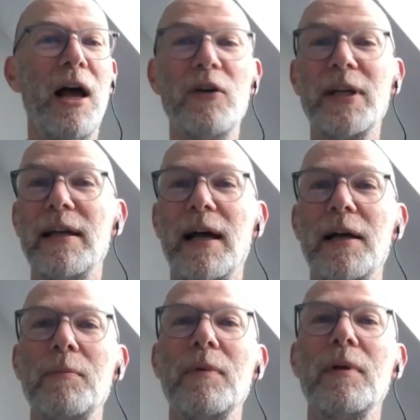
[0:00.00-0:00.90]
Okay.
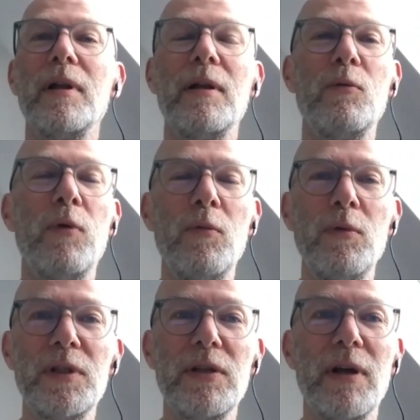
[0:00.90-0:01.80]
What
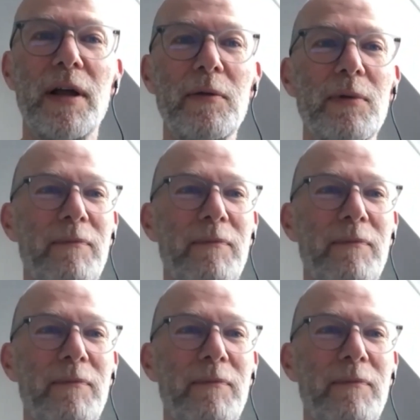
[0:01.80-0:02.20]
we'll do, I think